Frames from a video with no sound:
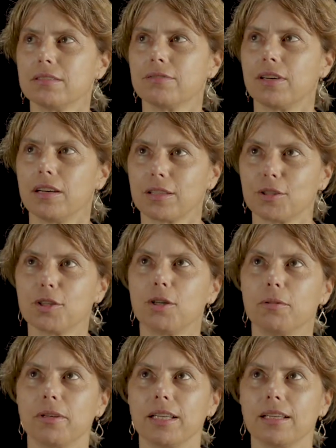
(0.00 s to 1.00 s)
of
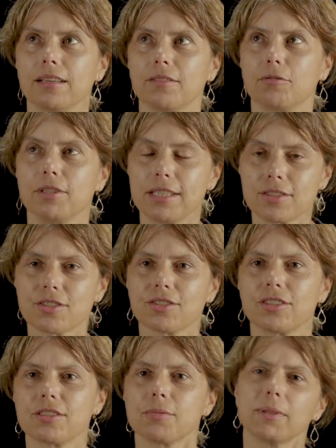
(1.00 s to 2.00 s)
ongoing
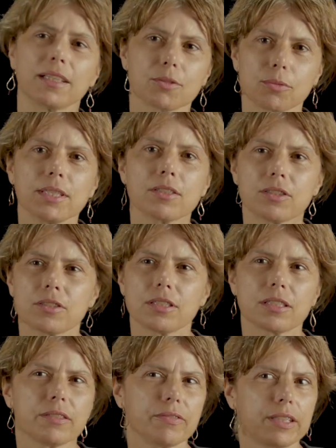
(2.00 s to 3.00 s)
research, because research
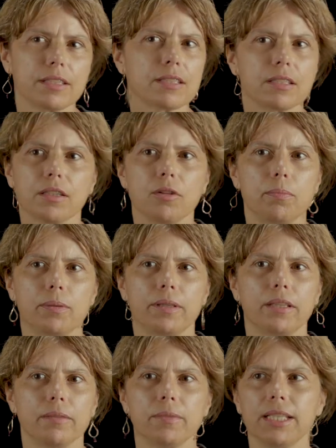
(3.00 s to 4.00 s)
is a very slow
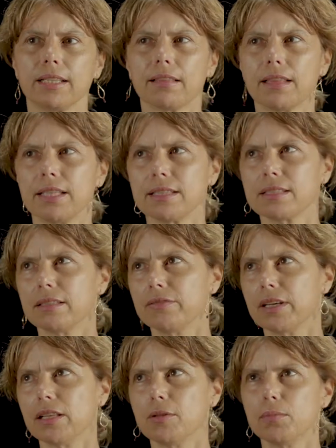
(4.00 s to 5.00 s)
burn, meaning things
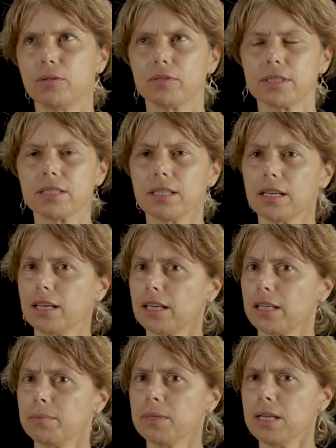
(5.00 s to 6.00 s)
develop over
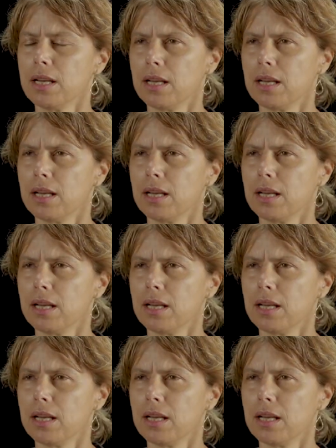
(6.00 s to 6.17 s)
time,